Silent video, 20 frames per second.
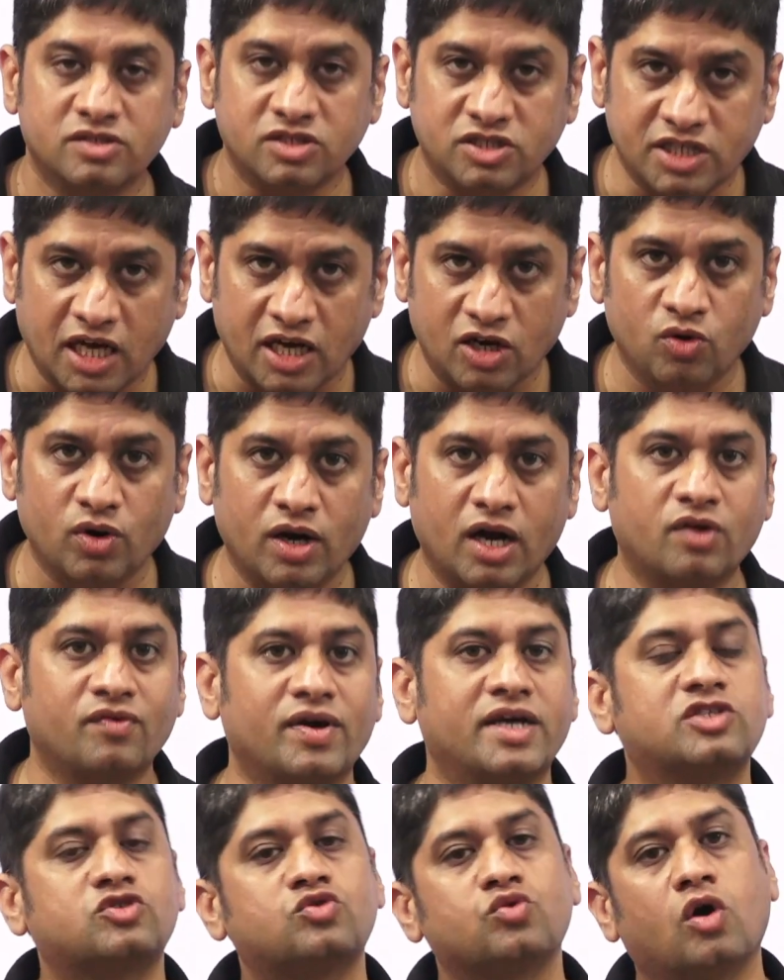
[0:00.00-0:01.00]
genuine
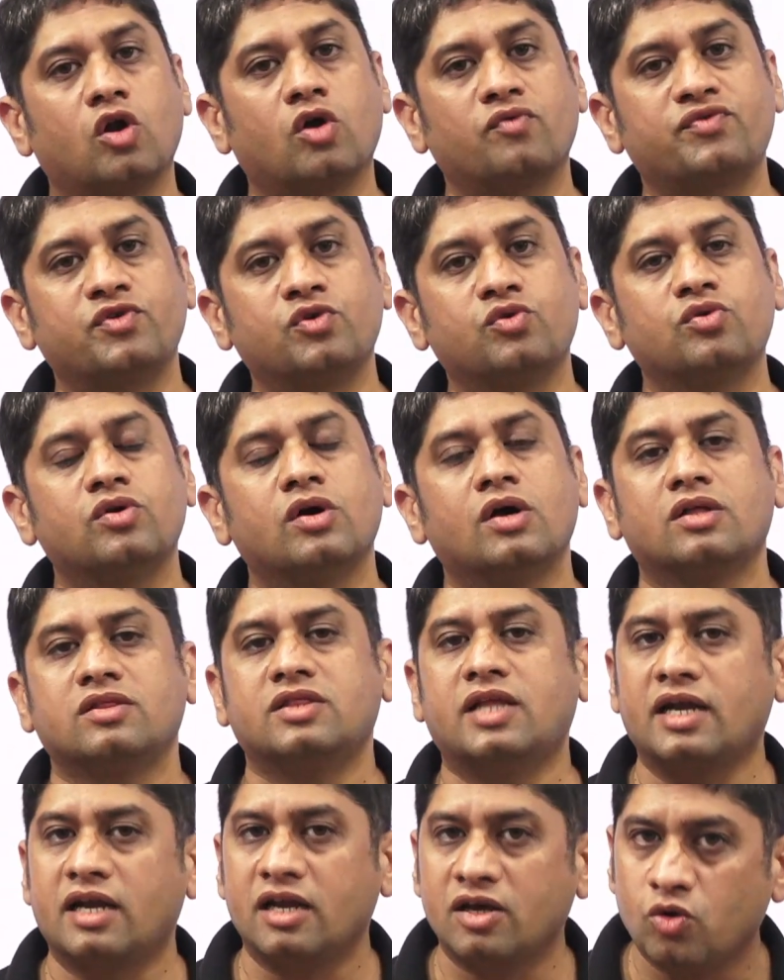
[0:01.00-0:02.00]
advice to all of you
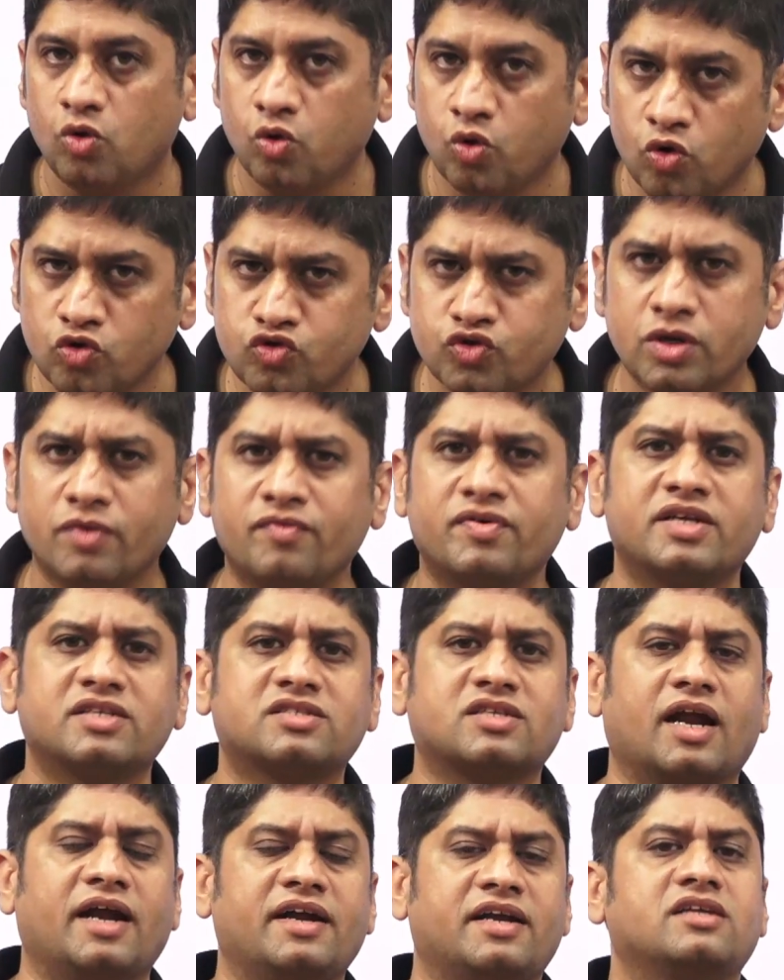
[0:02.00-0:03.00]
that whosoever
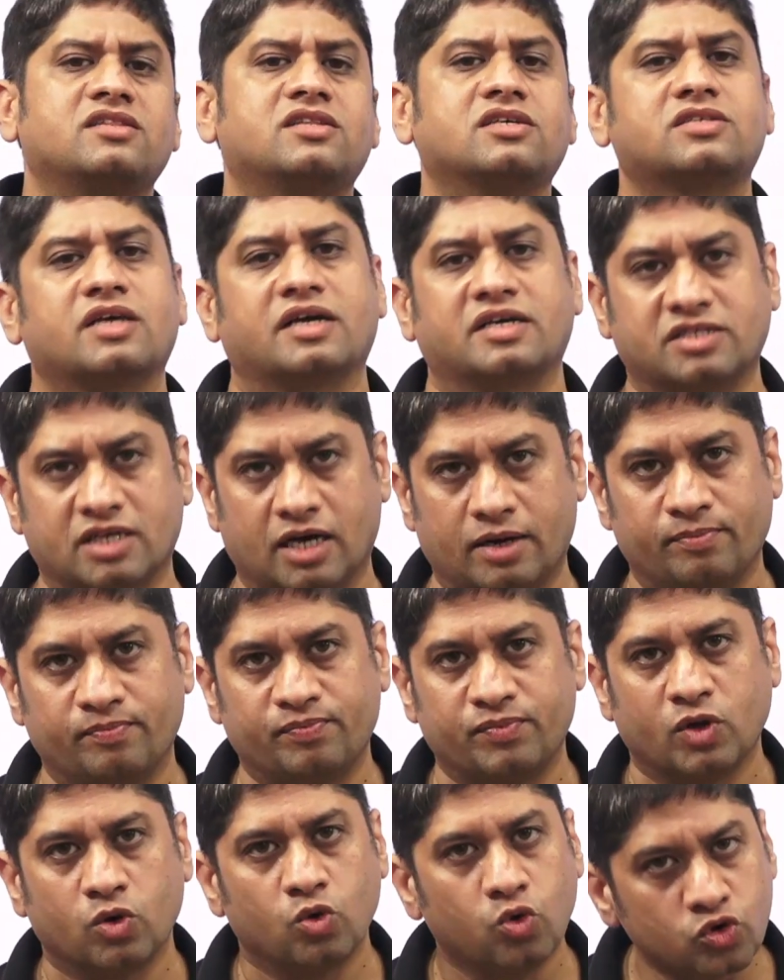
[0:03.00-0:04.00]
is writing this exam,
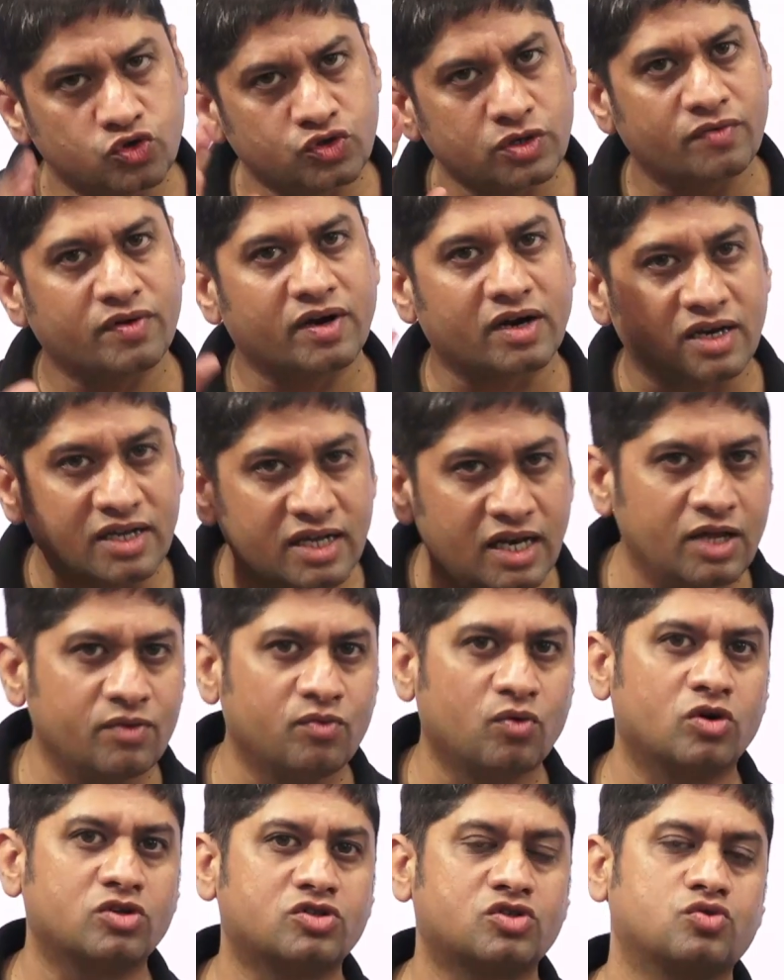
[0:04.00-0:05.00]
whosoever really
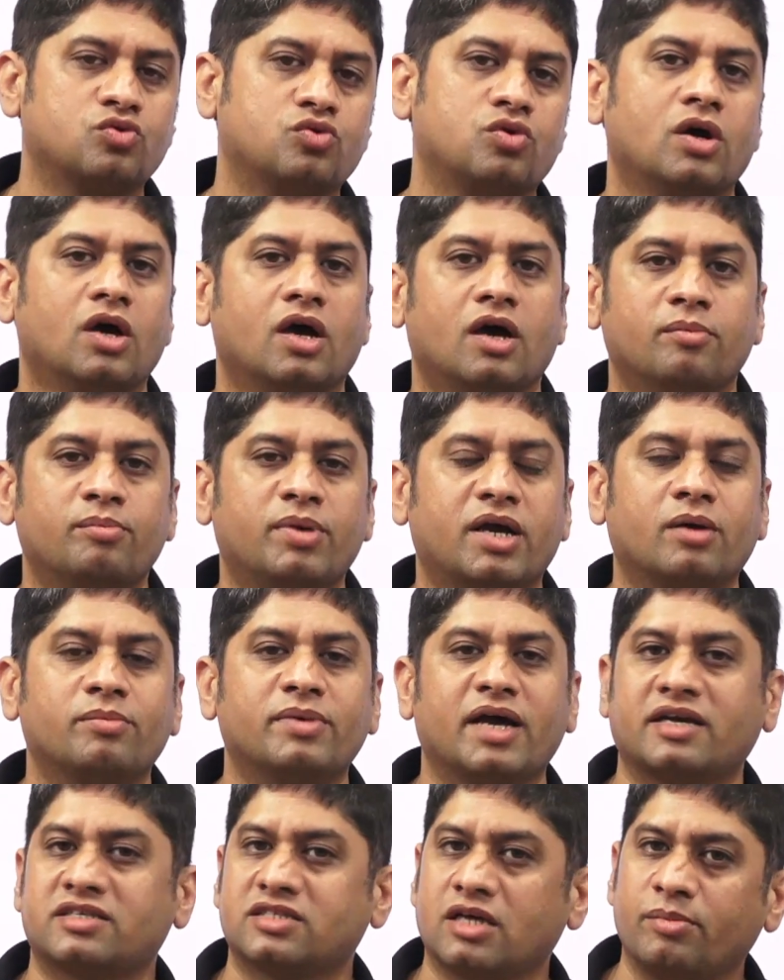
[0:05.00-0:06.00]
wants to
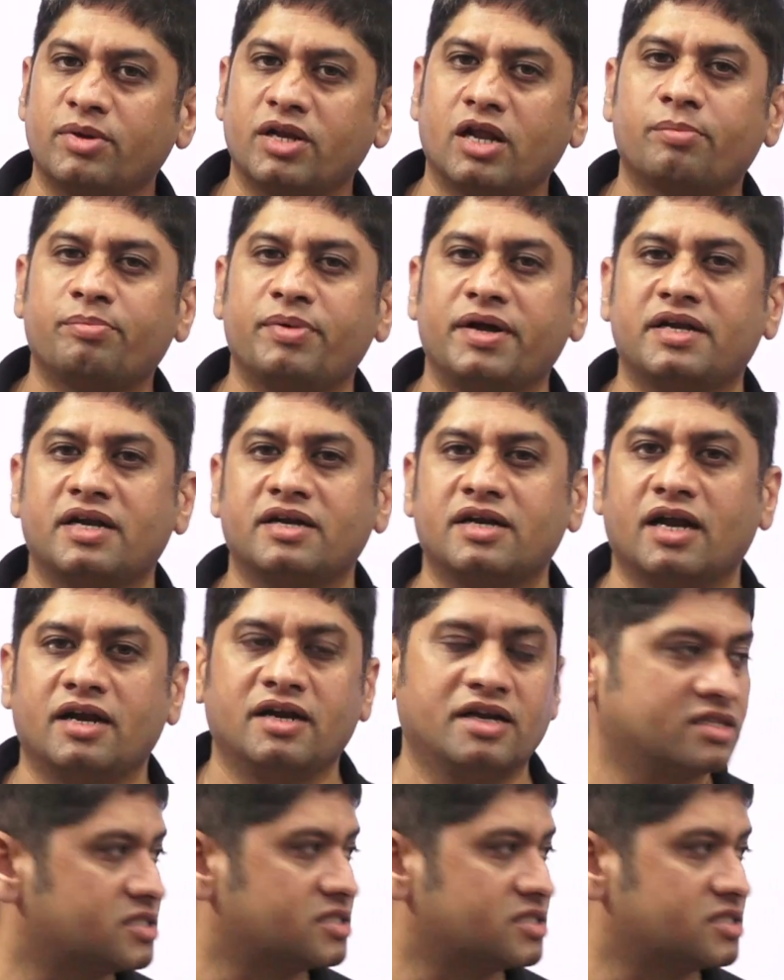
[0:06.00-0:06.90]
become examiner, patent and